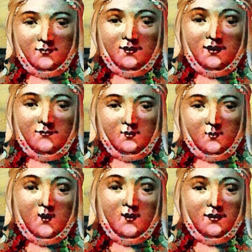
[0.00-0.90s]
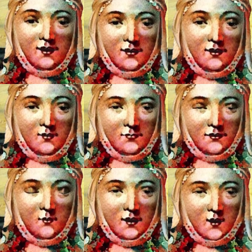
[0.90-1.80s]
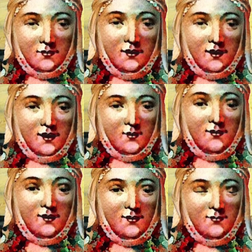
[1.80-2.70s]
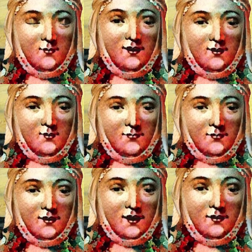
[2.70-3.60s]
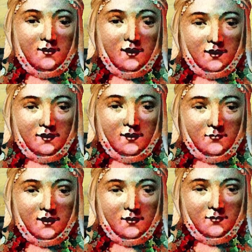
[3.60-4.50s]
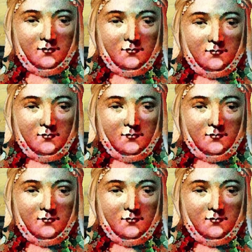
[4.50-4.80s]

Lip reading: I was born in Bellon around 1123, in a little chateau.